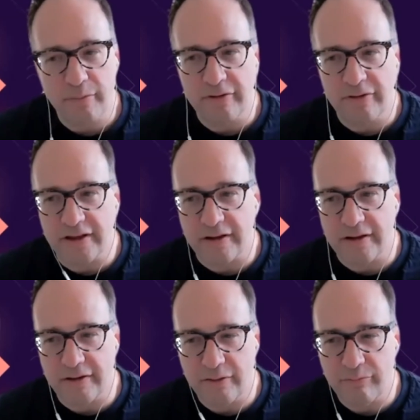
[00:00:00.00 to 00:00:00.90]
like
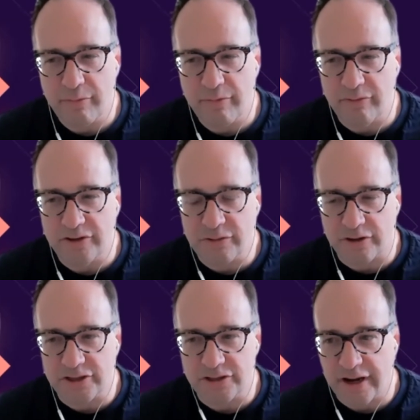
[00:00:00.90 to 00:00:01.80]
I think maybe what this
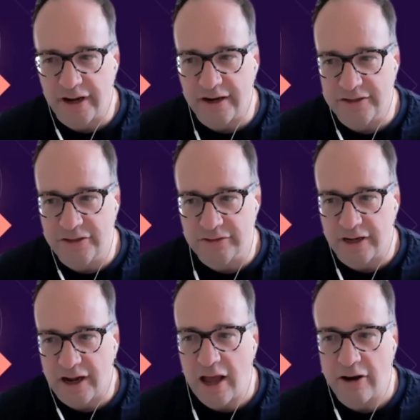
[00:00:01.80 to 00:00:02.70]
question is trying to get at too is
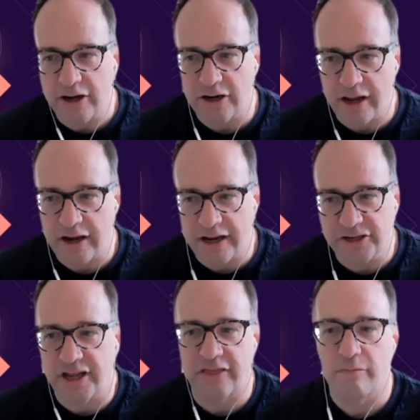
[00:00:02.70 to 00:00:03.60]
like how can I
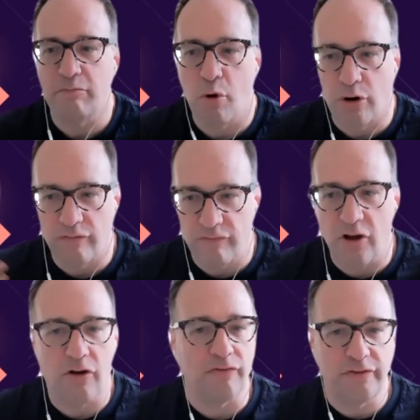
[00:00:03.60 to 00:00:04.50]
just get them more
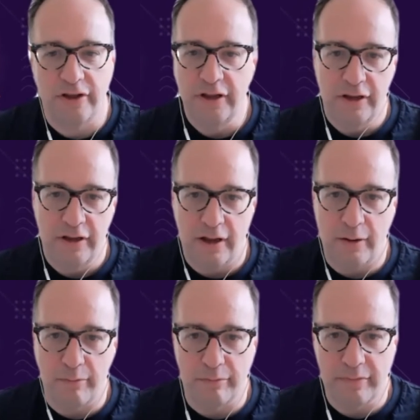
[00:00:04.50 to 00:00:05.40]
involved?
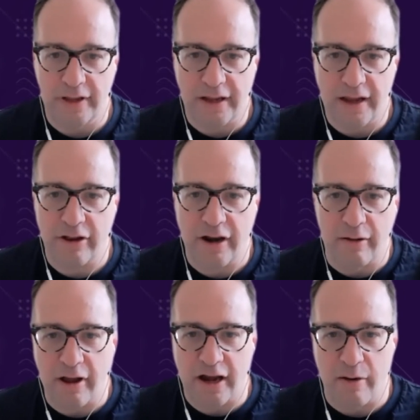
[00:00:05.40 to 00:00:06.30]
Like how can
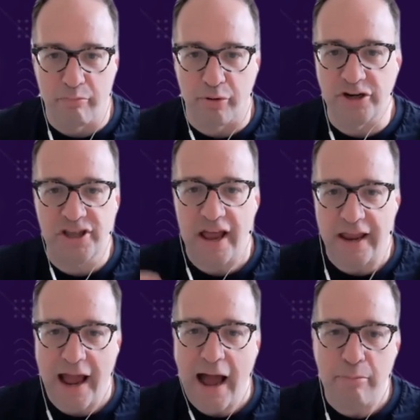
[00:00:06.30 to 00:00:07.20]
I bridge that
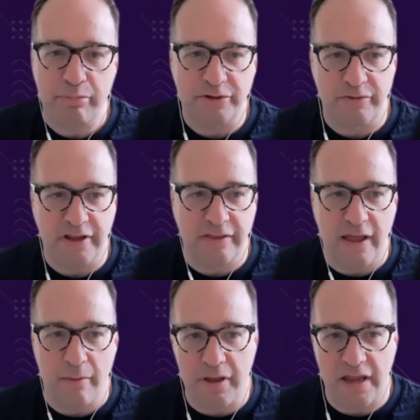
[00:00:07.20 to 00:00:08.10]
gap between
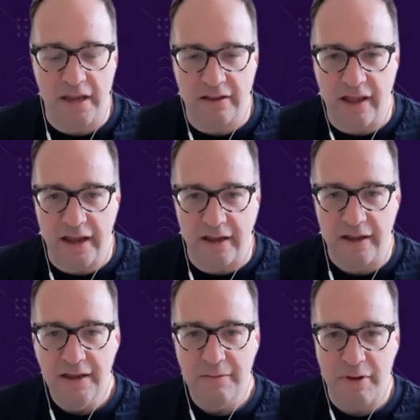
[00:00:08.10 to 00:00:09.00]
them being like
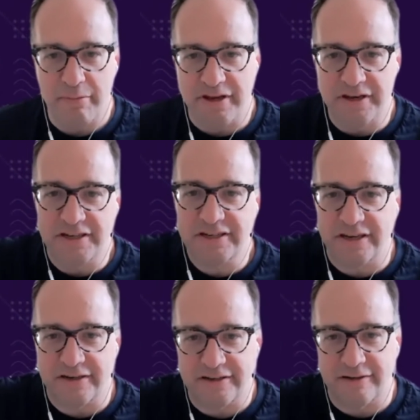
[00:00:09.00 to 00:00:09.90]
maybe
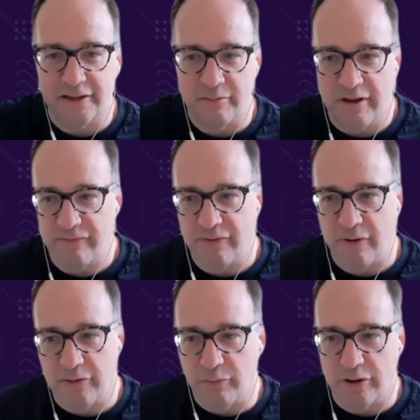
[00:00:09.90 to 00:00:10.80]
distant a little bit
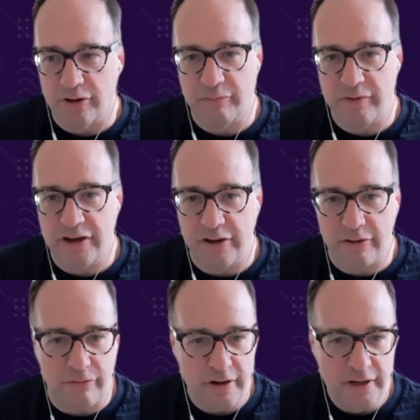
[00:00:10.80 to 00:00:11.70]
from the work that we
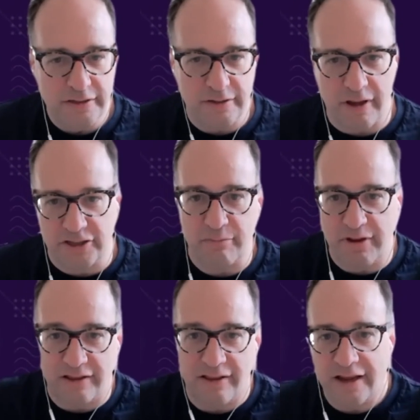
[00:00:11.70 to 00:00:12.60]
do to actually
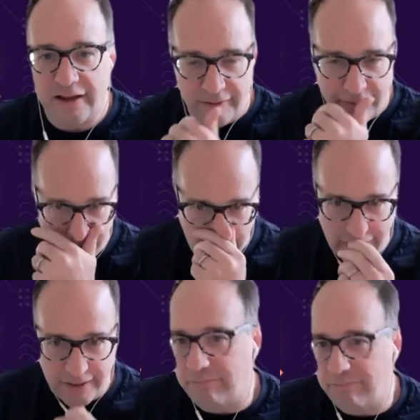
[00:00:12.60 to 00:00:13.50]
being like
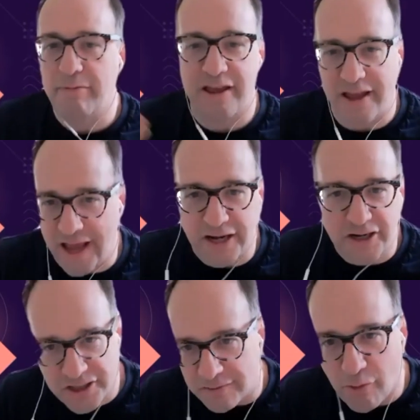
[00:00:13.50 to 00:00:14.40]
really maybe
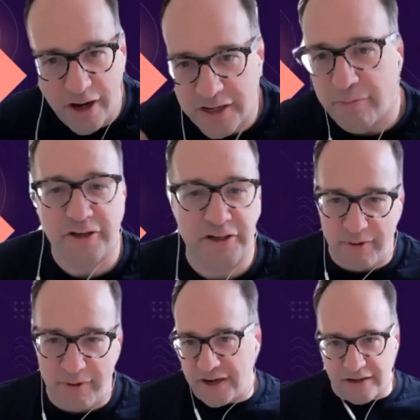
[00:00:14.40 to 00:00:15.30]
engaged and wanting to
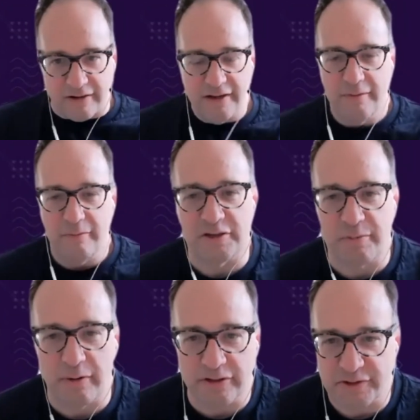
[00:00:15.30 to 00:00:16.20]
participate and us
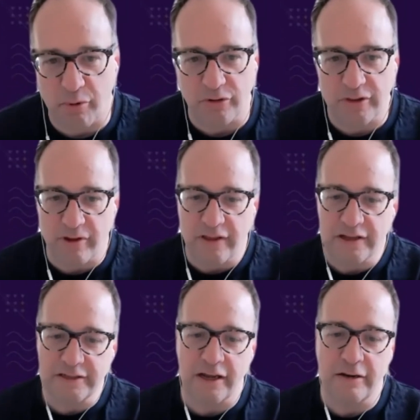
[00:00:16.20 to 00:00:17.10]
being able to support them on
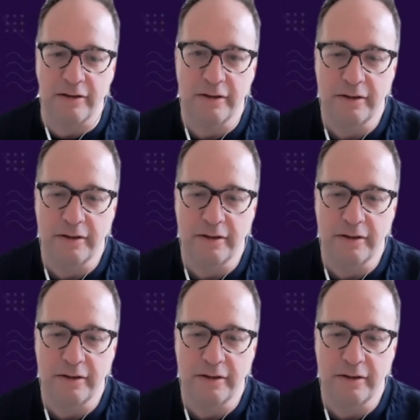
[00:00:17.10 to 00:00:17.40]
that side?